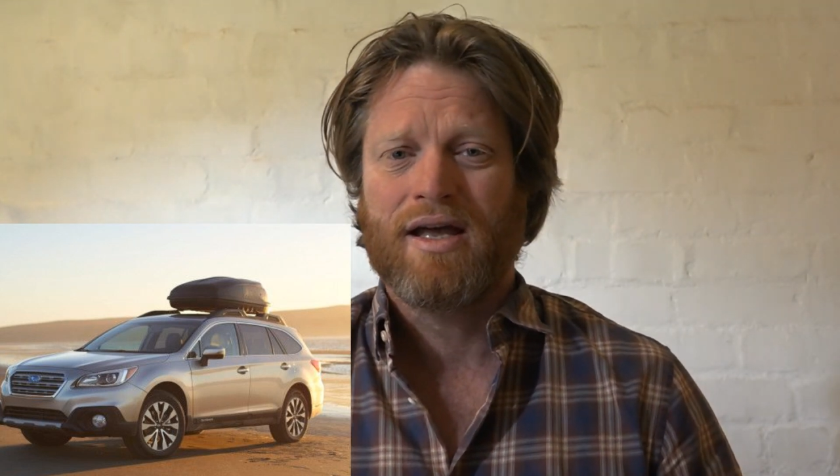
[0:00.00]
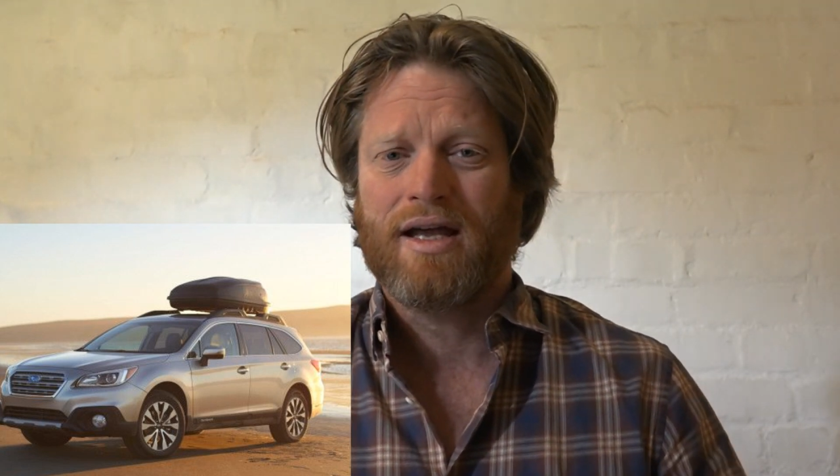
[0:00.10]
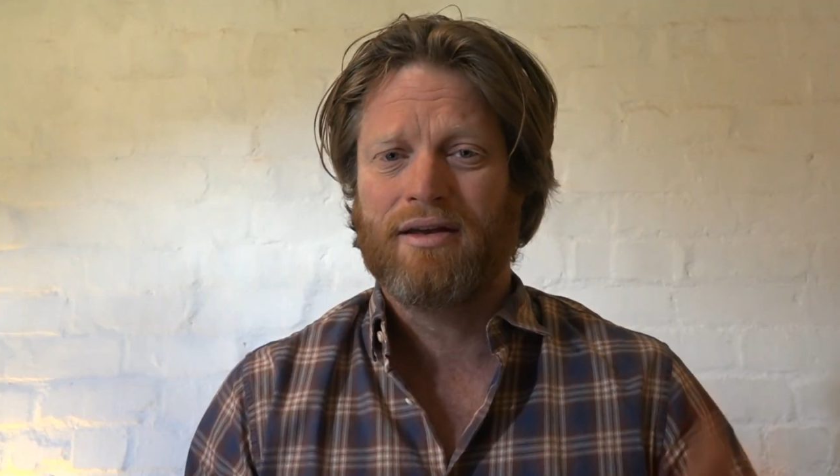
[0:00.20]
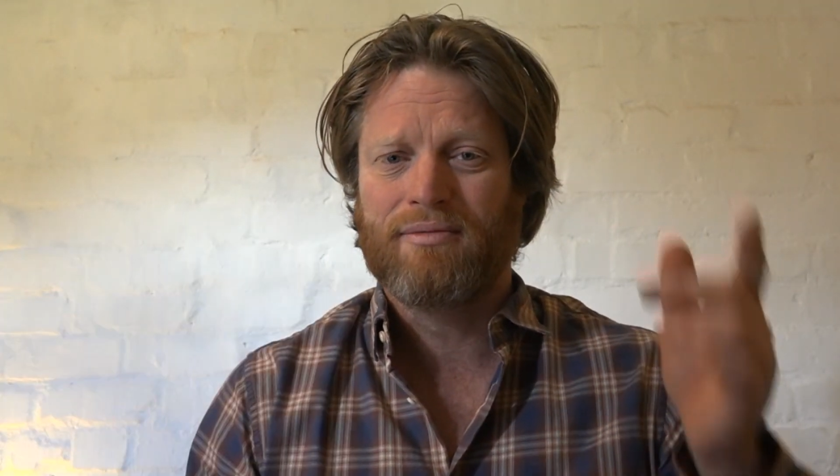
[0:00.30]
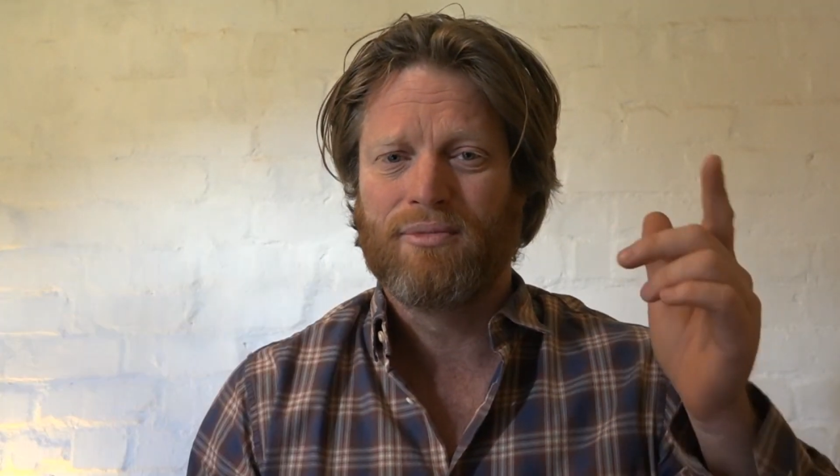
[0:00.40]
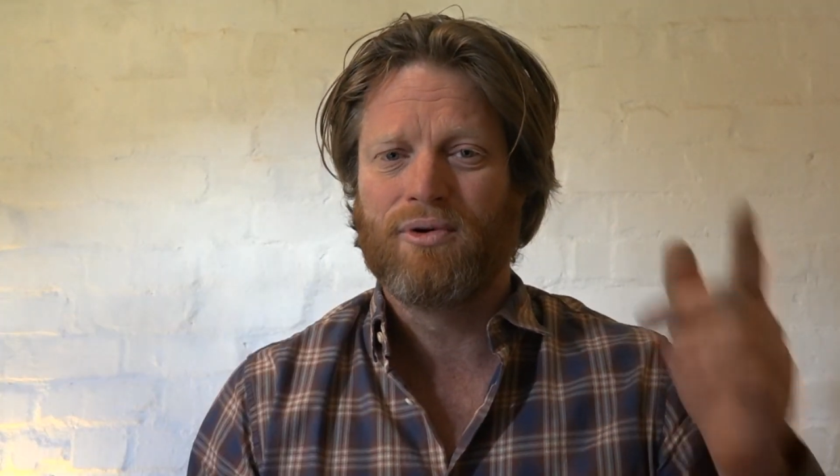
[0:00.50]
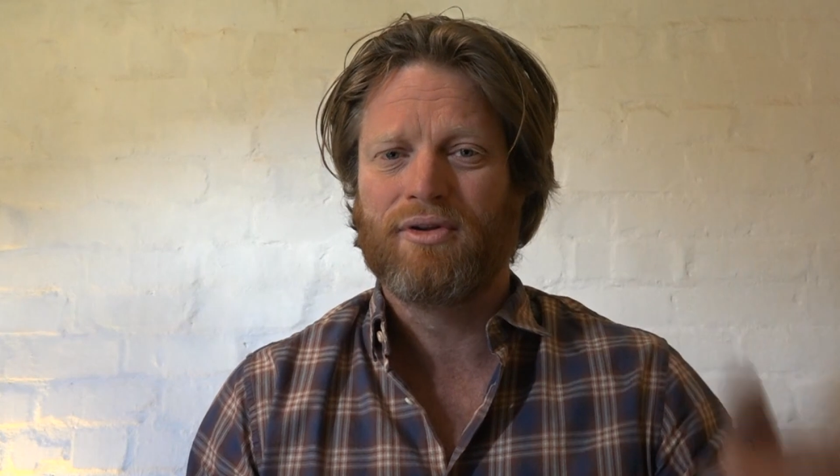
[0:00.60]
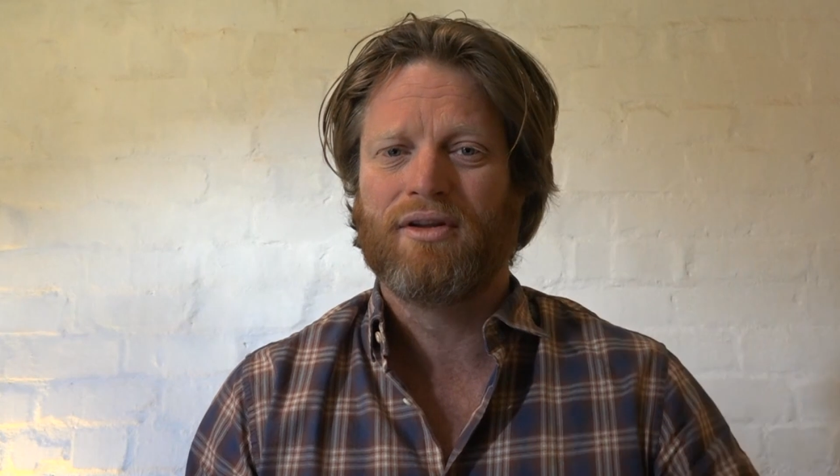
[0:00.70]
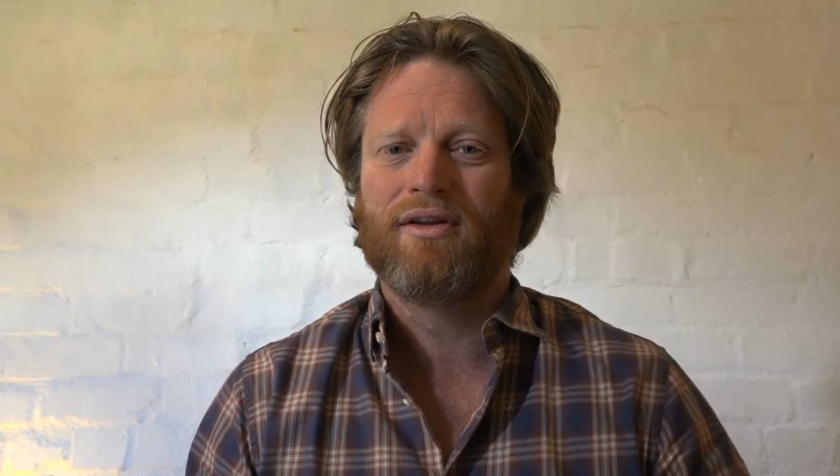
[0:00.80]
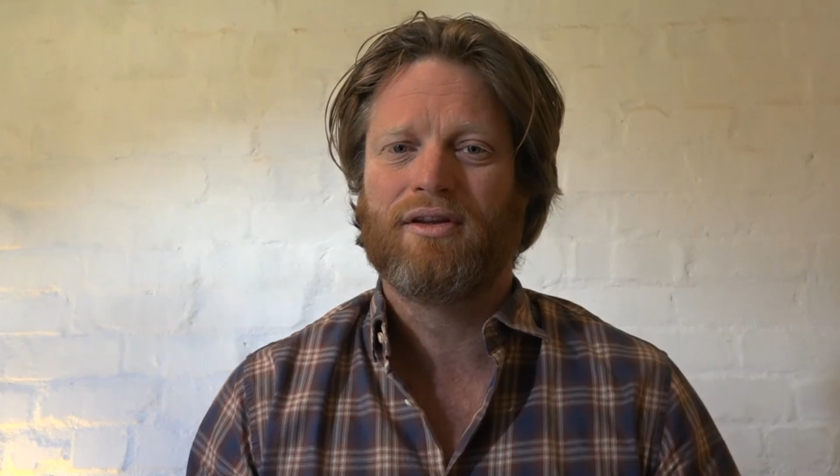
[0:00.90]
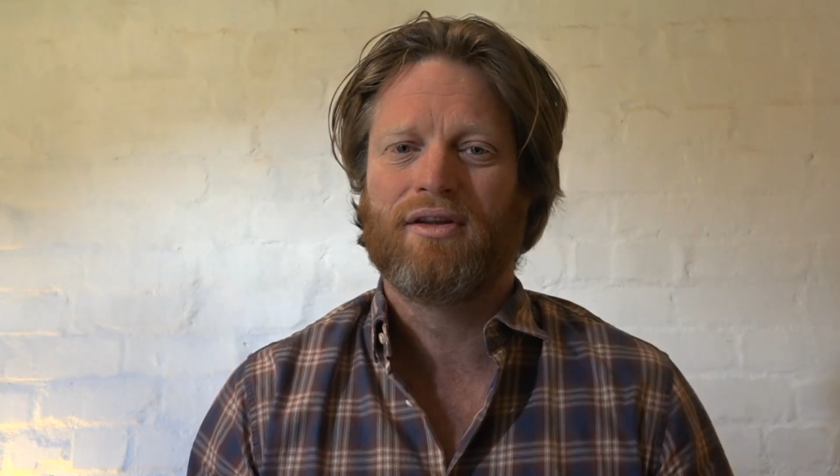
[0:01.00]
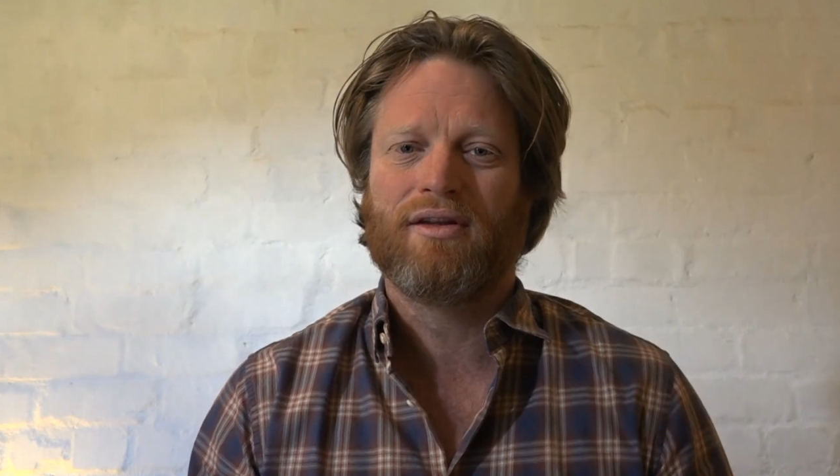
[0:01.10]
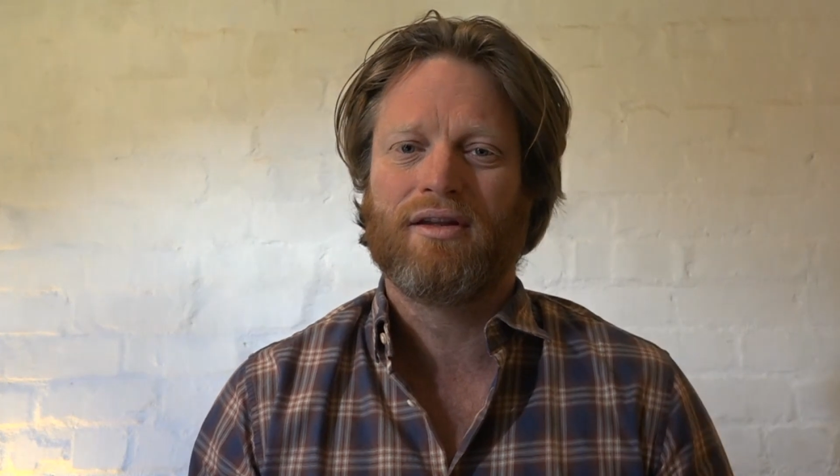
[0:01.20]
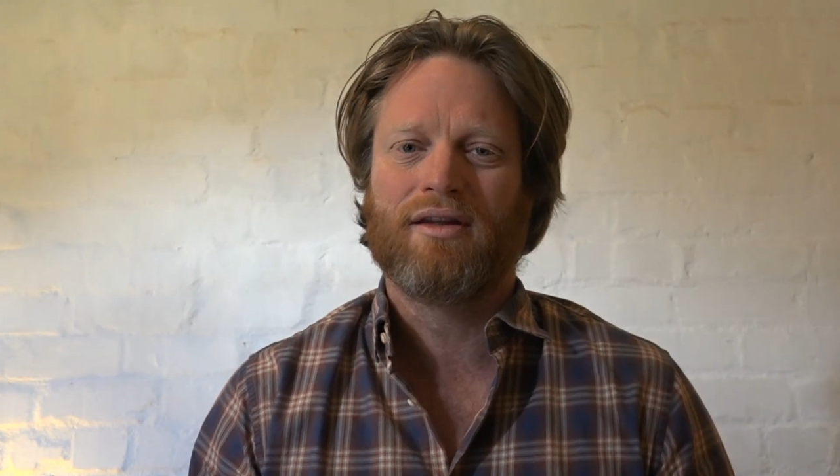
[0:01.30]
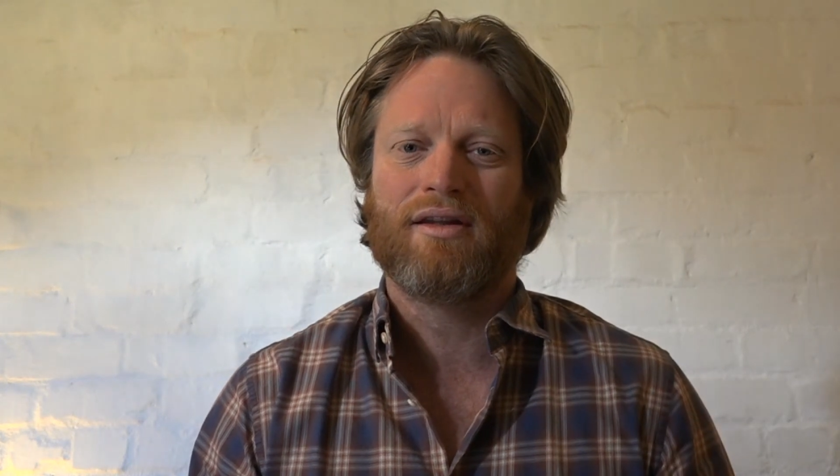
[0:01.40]
and is more than
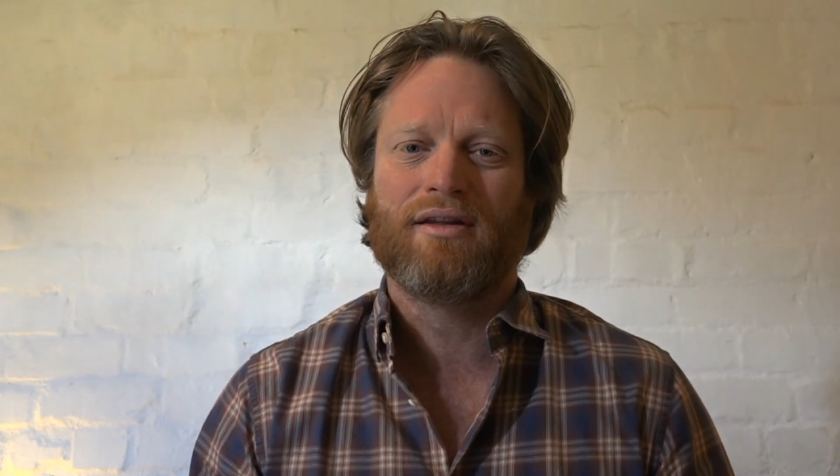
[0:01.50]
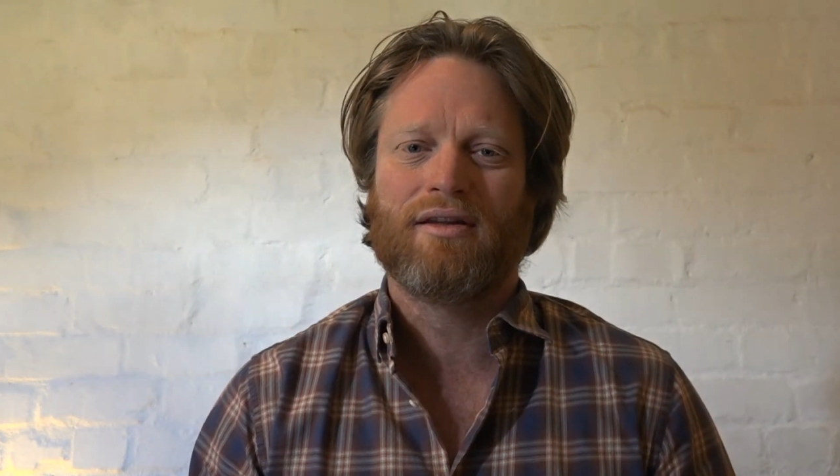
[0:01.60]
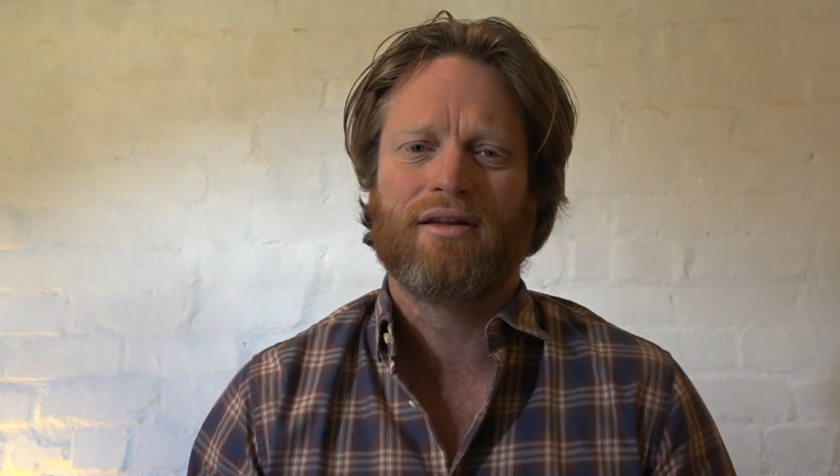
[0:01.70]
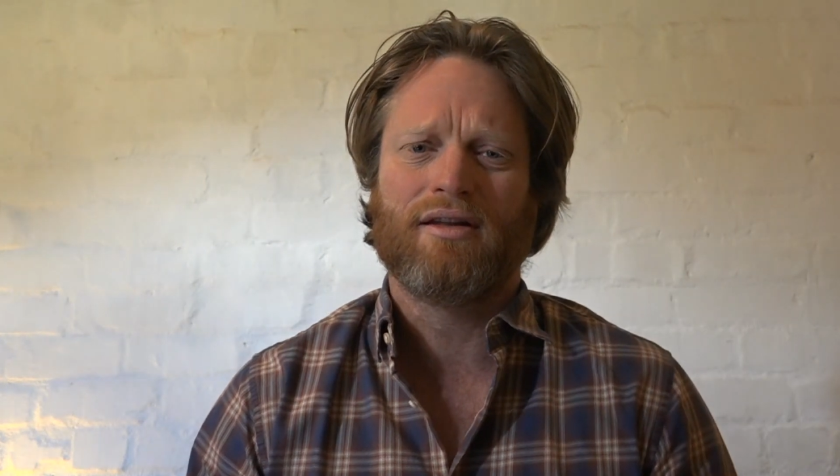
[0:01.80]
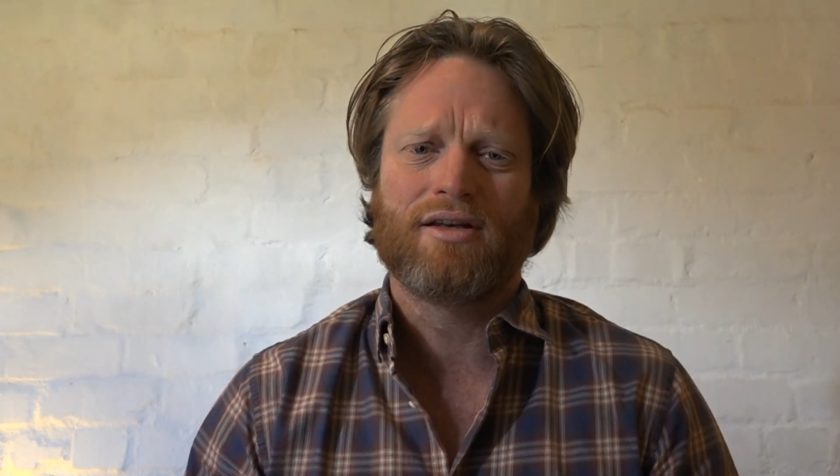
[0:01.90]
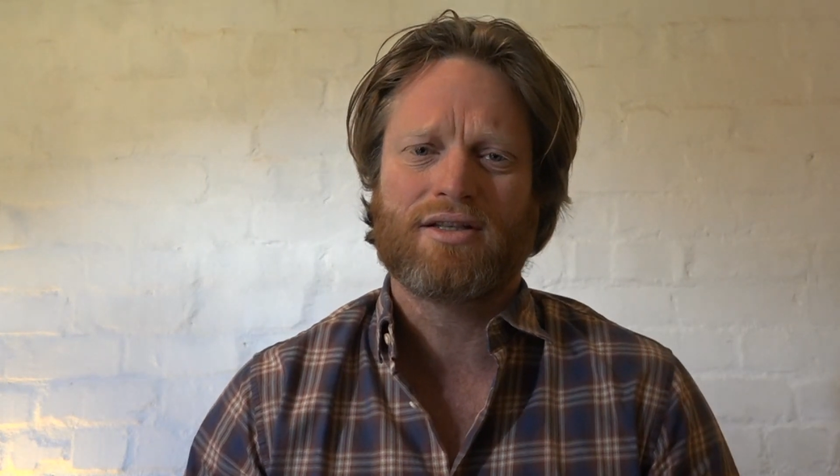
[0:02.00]
the